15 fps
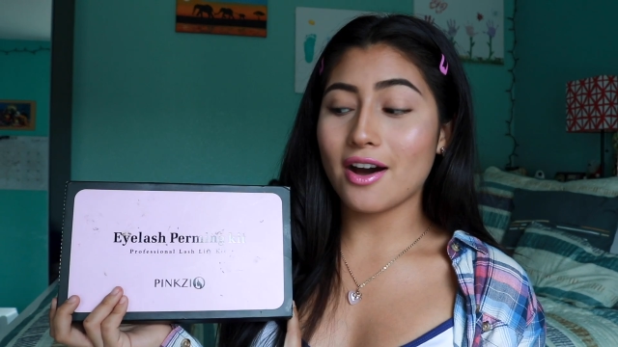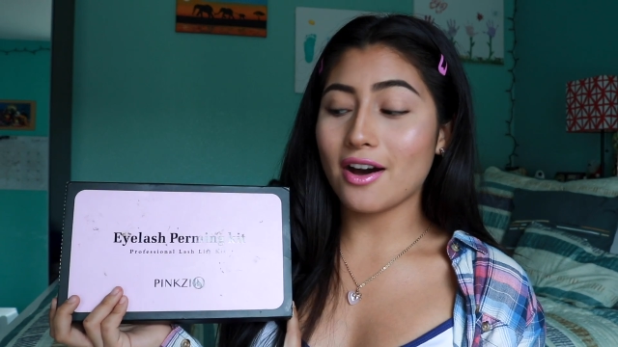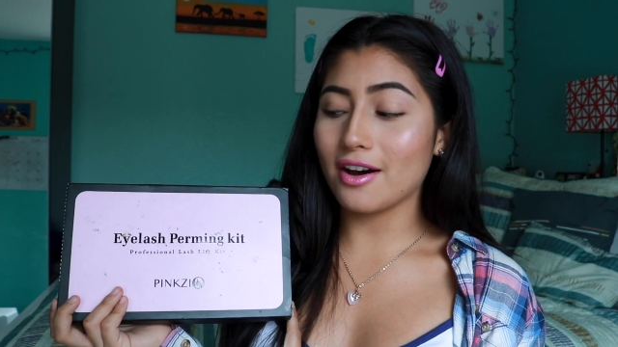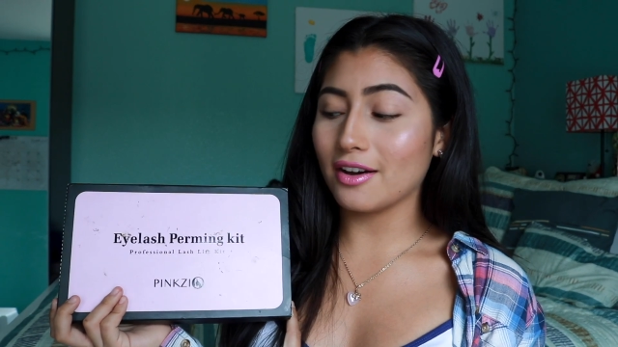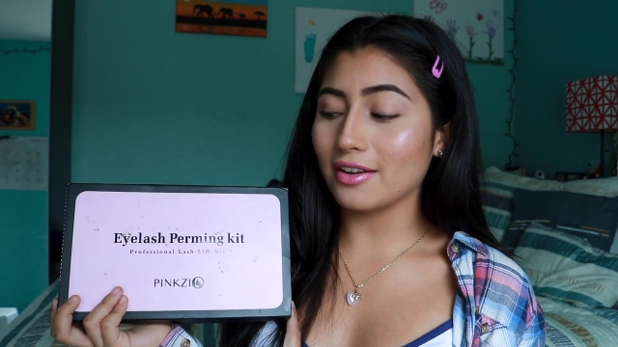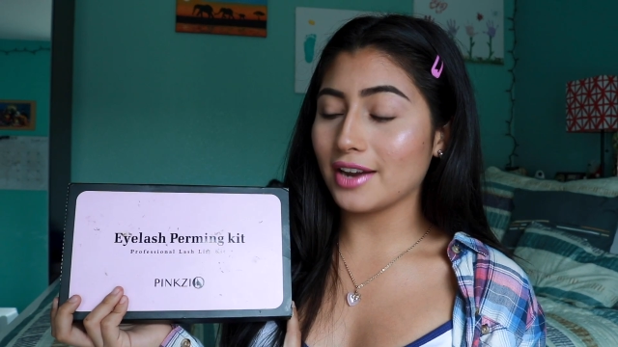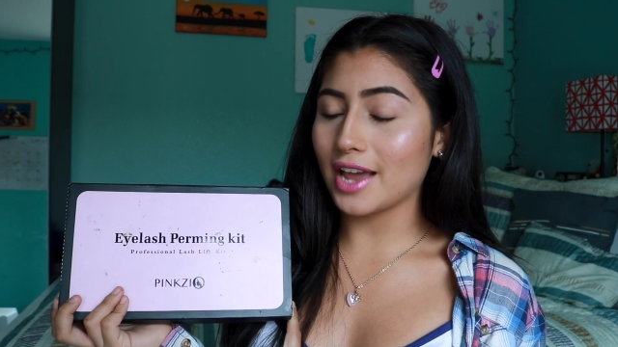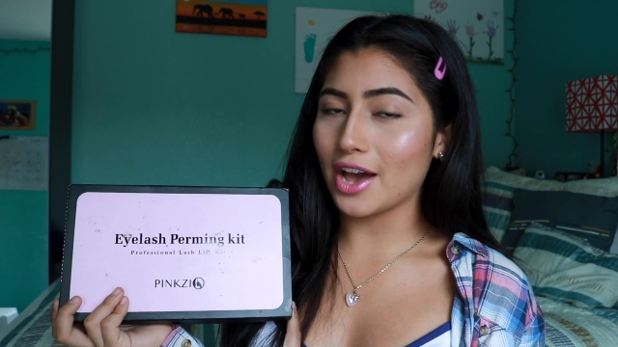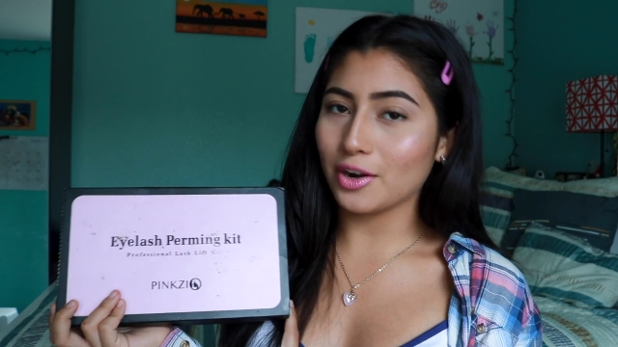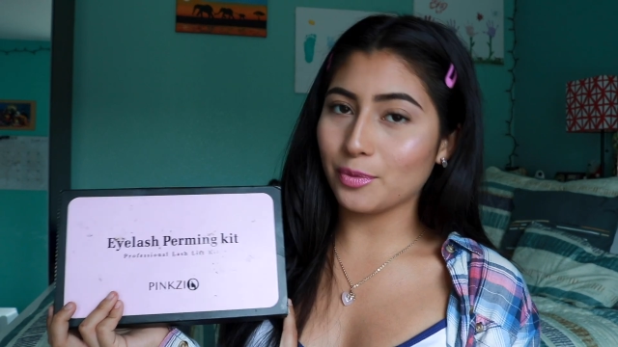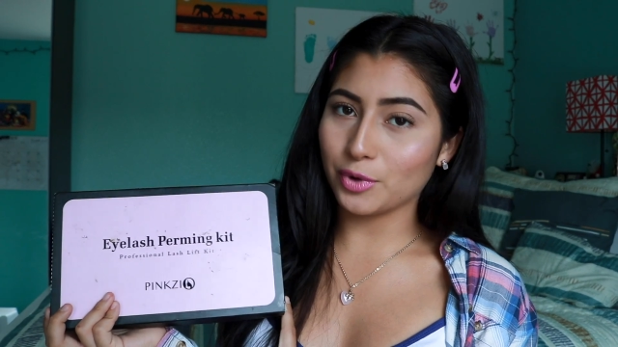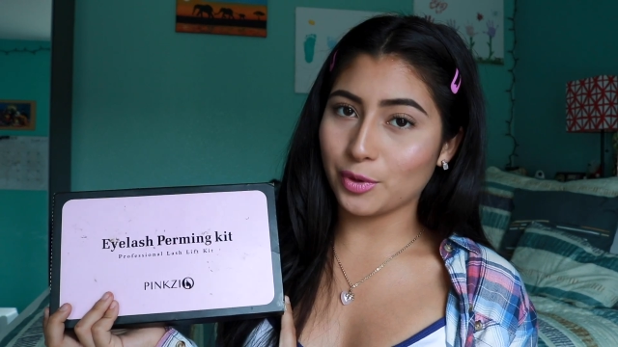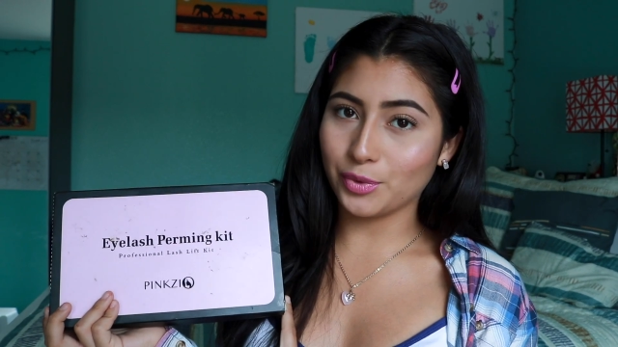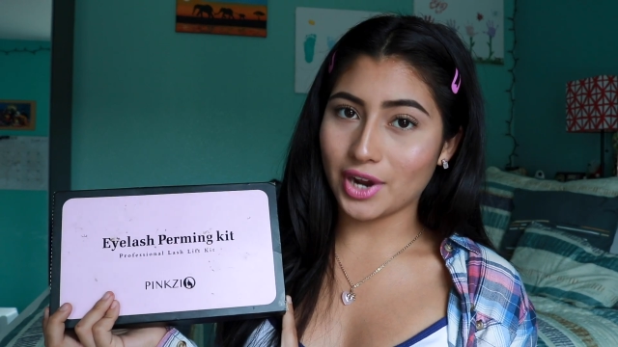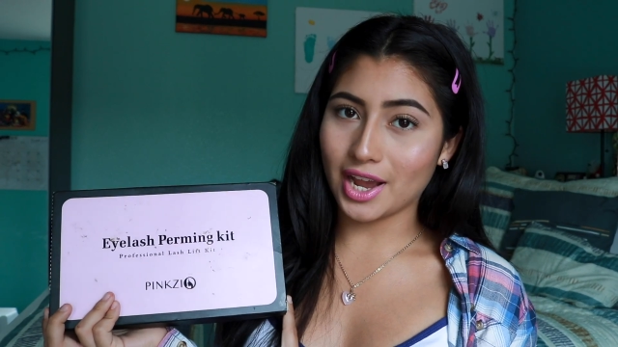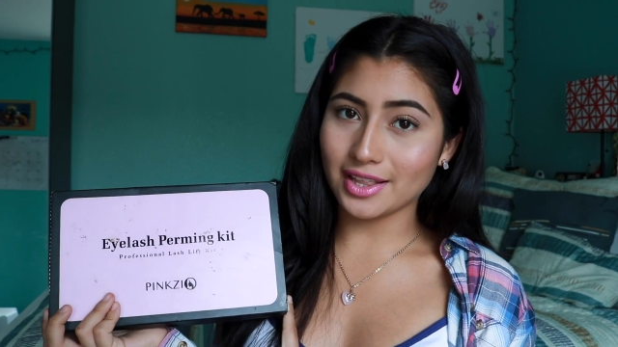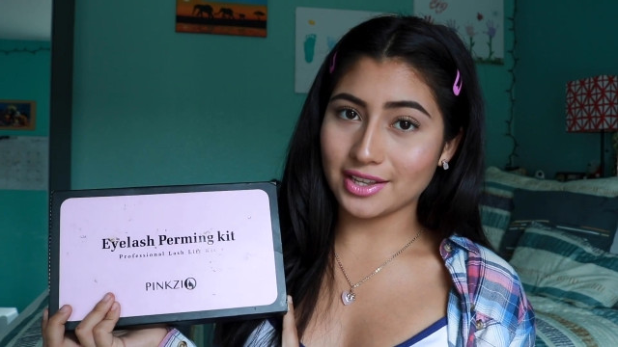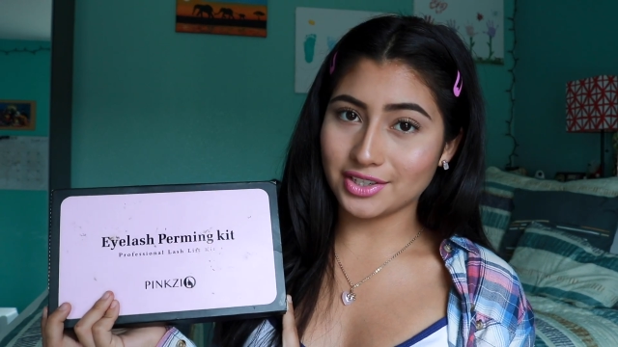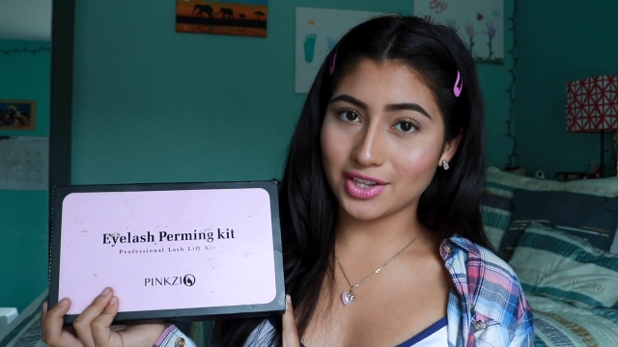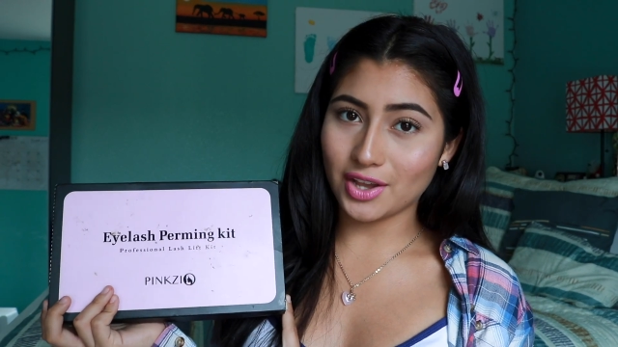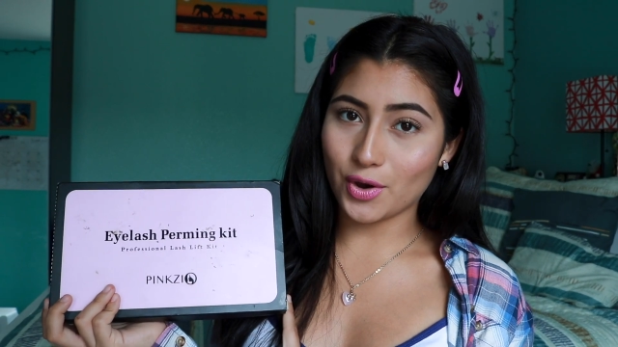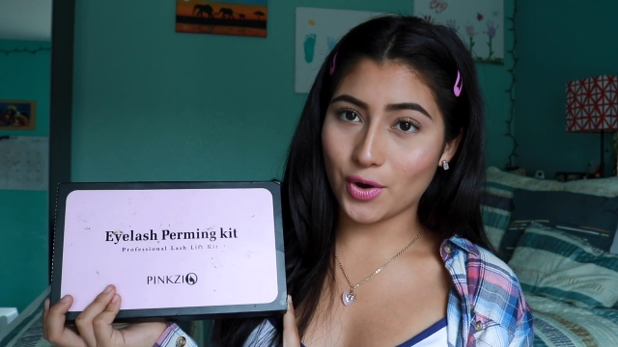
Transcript: on how to perm your eyelashes at